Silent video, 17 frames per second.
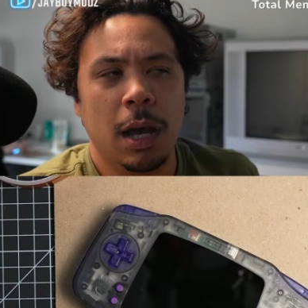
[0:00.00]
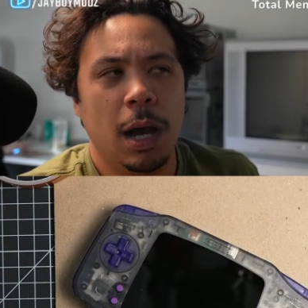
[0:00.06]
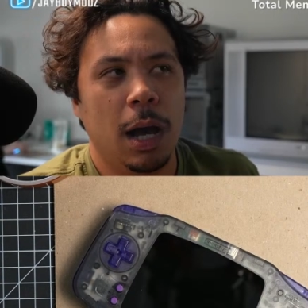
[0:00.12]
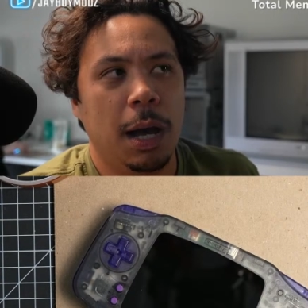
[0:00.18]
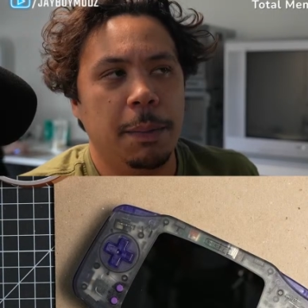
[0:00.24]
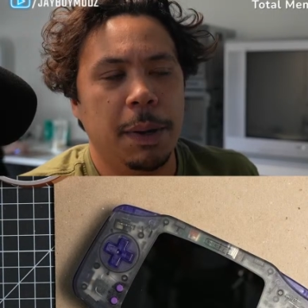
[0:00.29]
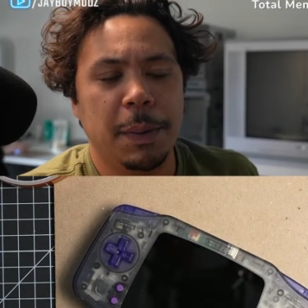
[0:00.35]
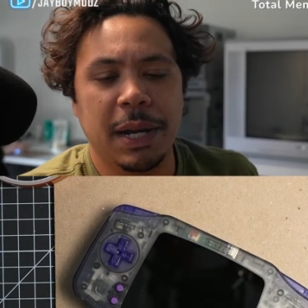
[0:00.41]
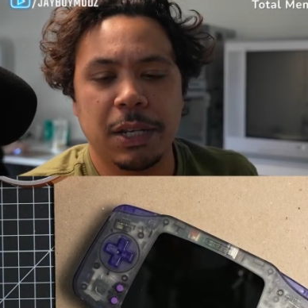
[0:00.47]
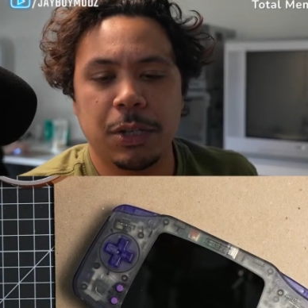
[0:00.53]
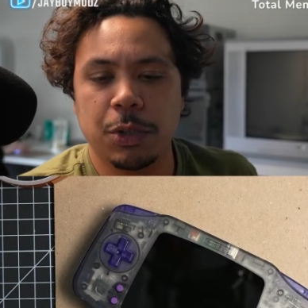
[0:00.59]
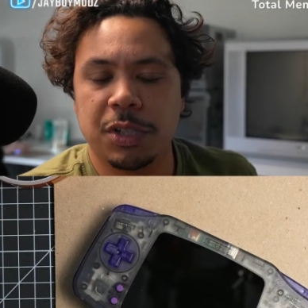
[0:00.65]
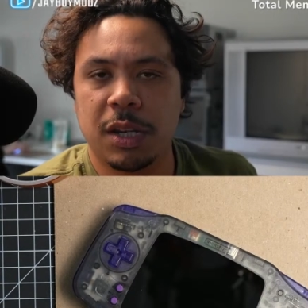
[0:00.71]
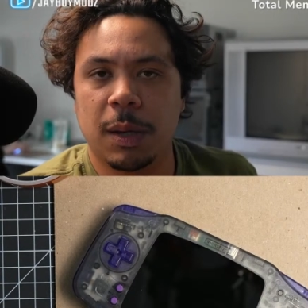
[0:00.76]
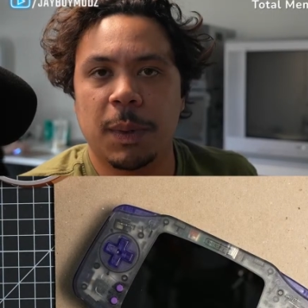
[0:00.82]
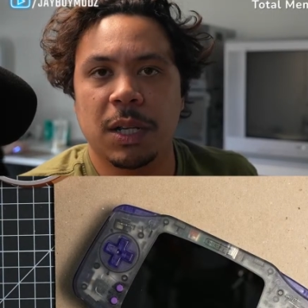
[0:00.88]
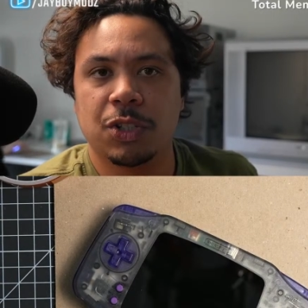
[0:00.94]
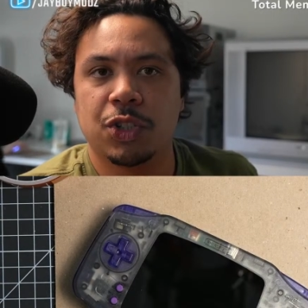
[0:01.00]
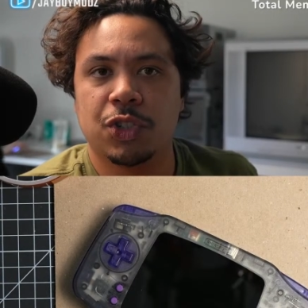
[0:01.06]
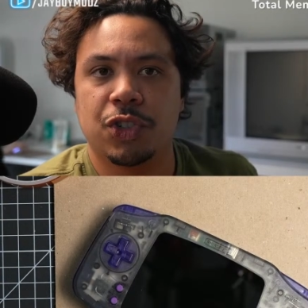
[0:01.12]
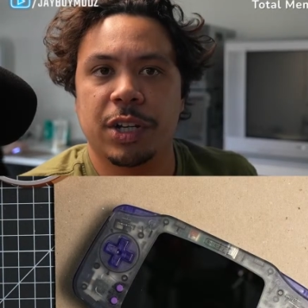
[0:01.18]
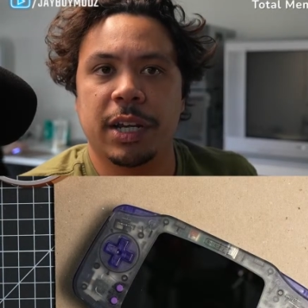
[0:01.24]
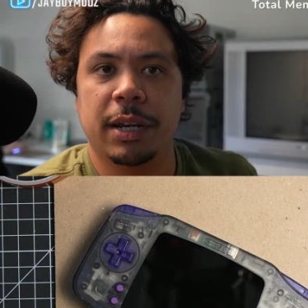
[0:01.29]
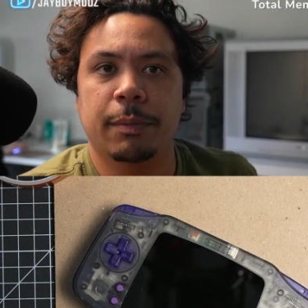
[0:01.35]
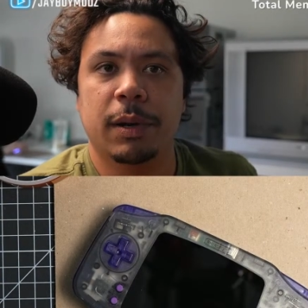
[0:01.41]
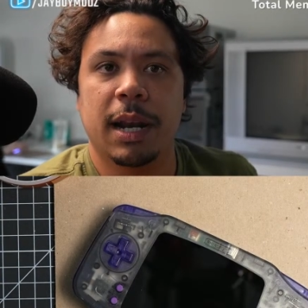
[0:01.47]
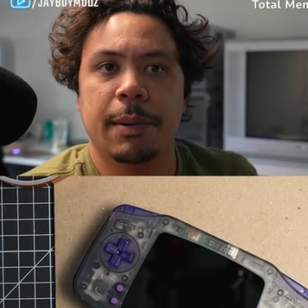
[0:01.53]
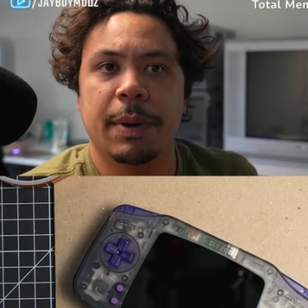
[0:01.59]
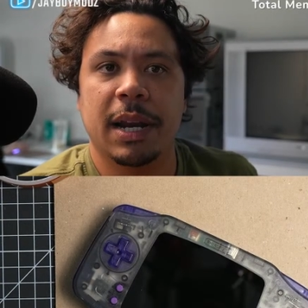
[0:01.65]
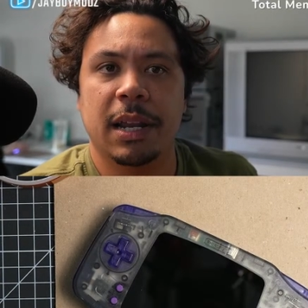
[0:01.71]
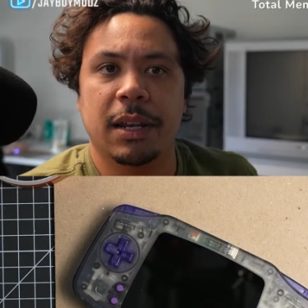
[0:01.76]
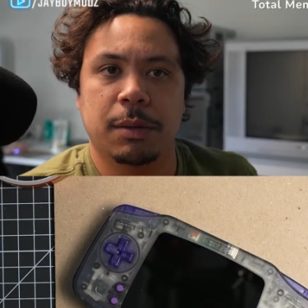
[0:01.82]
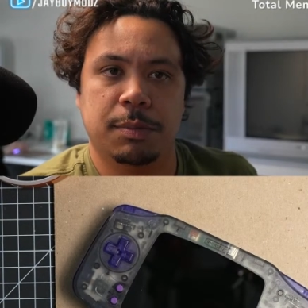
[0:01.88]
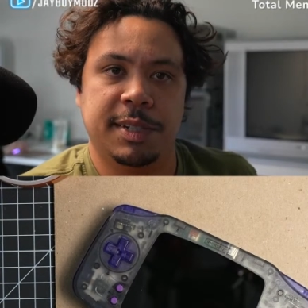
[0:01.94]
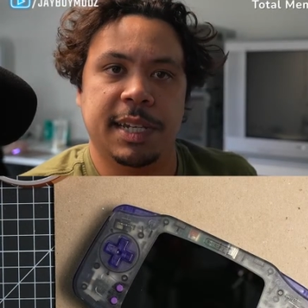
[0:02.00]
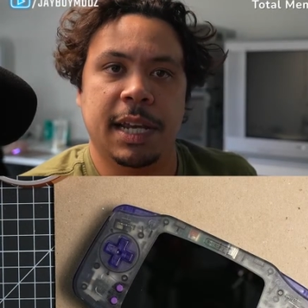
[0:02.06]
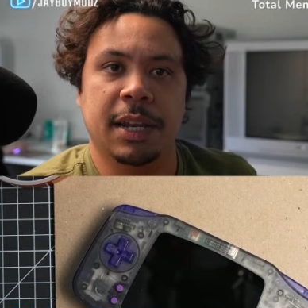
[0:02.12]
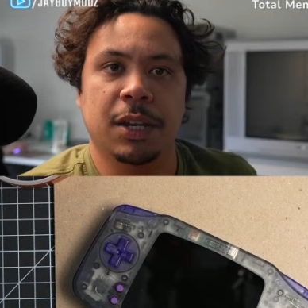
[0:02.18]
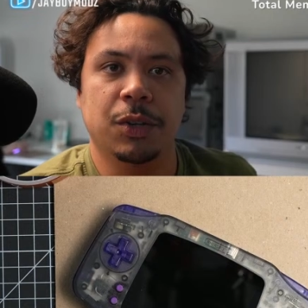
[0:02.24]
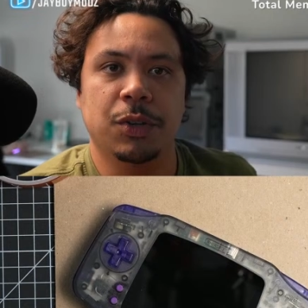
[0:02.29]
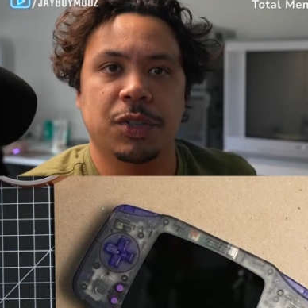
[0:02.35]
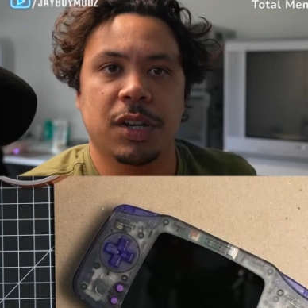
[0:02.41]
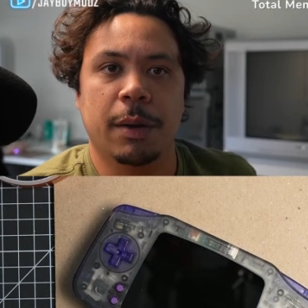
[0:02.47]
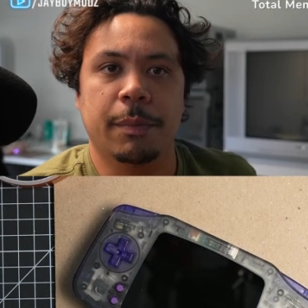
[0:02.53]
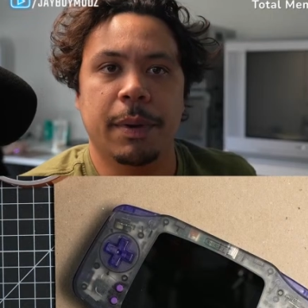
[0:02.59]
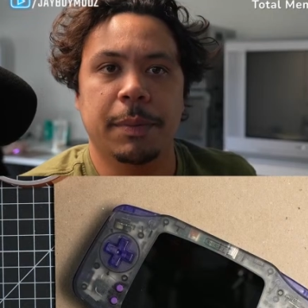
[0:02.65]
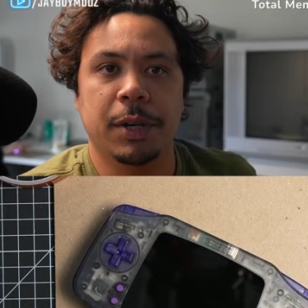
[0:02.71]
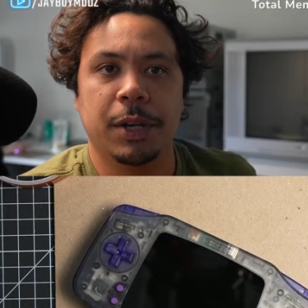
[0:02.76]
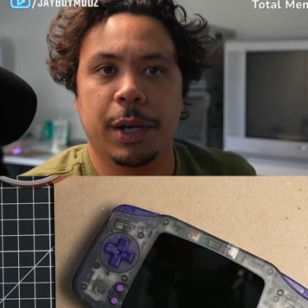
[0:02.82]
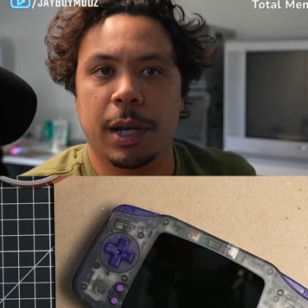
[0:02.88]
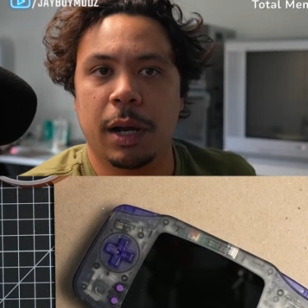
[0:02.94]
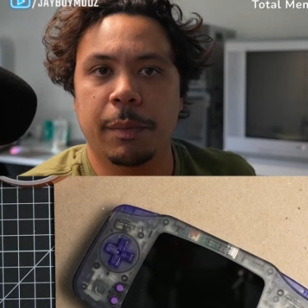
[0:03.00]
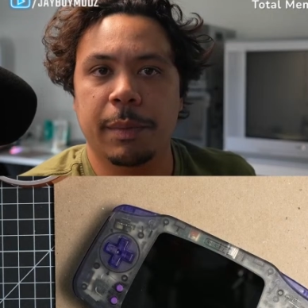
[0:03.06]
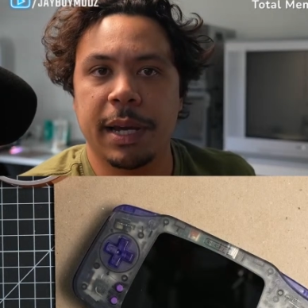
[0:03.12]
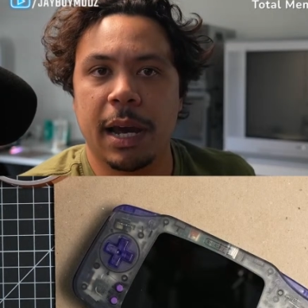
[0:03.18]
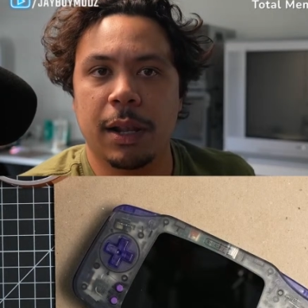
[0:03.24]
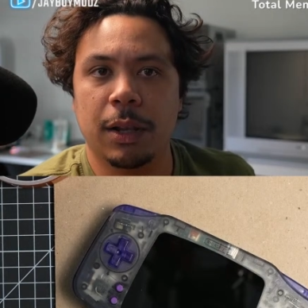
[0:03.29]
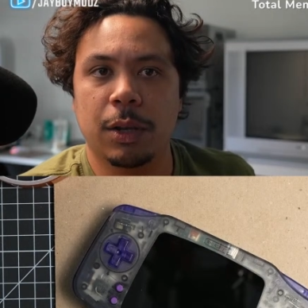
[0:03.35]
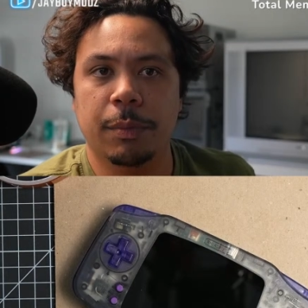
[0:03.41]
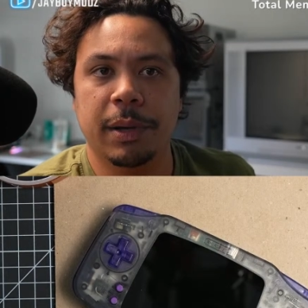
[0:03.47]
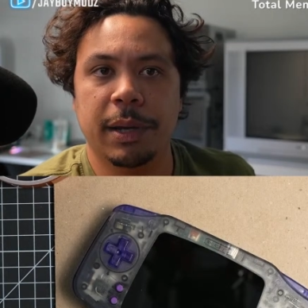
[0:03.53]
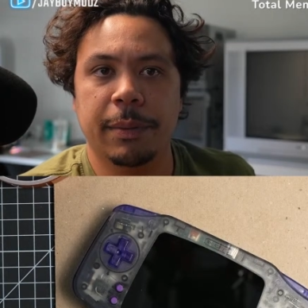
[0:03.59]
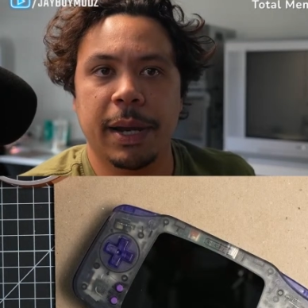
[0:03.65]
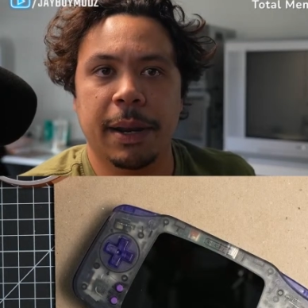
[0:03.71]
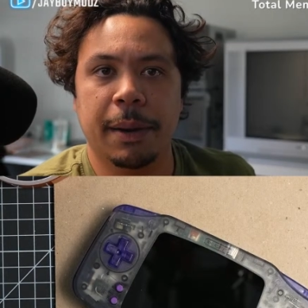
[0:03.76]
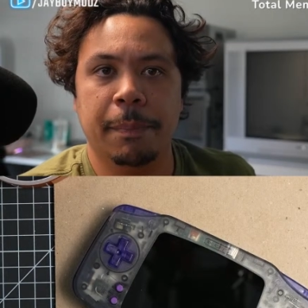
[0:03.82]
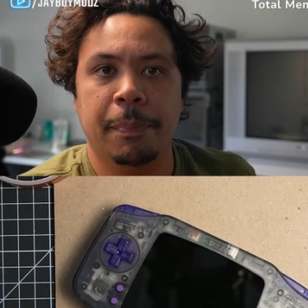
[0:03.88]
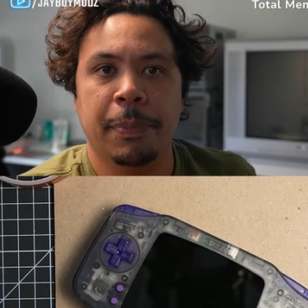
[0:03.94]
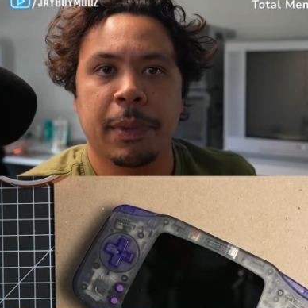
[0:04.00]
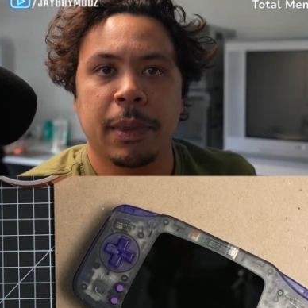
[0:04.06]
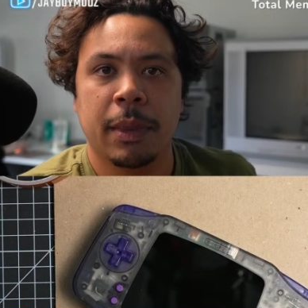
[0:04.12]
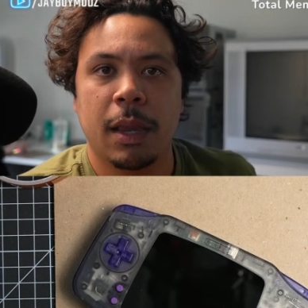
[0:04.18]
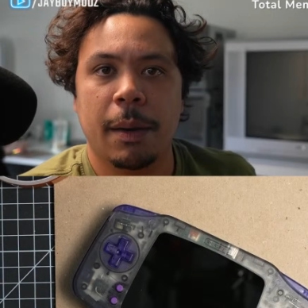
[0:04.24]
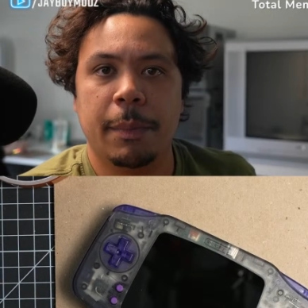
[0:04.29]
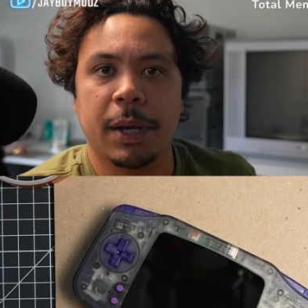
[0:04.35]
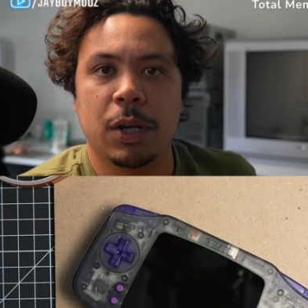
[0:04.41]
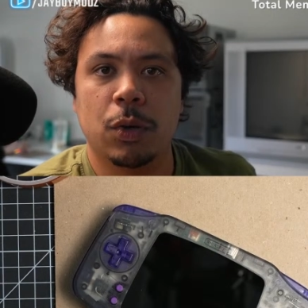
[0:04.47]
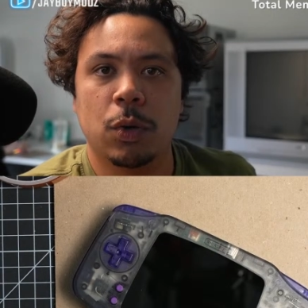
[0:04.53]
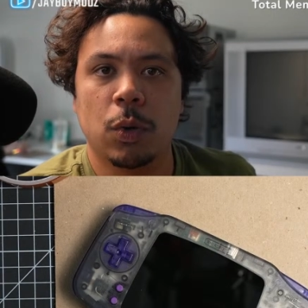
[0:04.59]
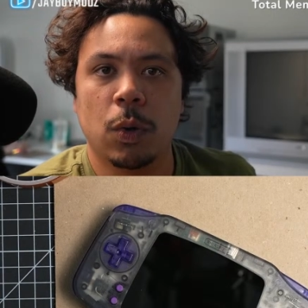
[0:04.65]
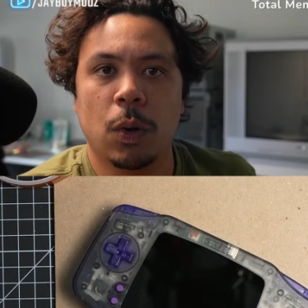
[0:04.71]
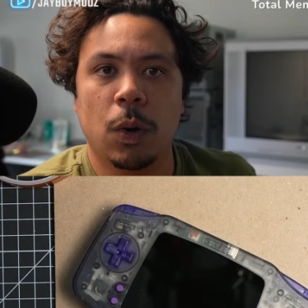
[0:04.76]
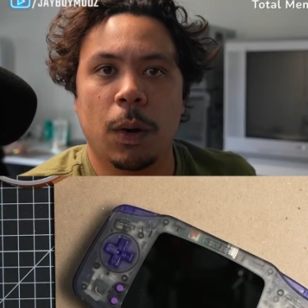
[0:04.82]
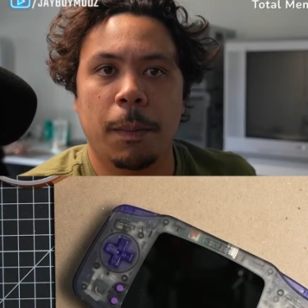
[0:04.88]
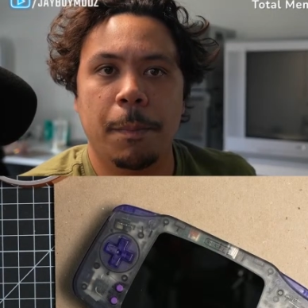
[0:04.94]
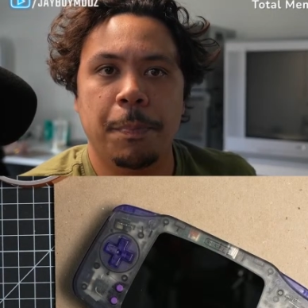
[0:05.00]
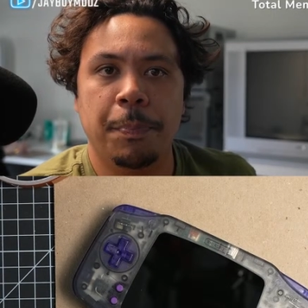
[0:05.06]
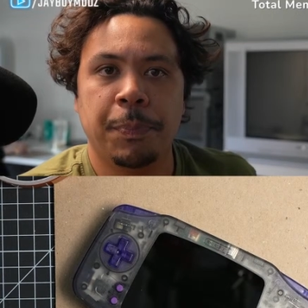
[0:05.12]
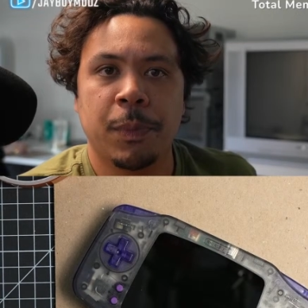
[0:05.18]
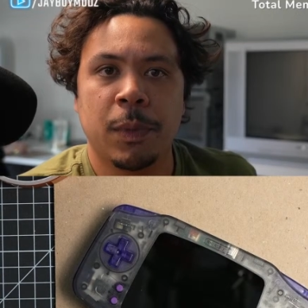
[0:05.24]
I might do some on stream, but I might end up sending you some. Maybe you could help me out a little bit, man. That'd be cool.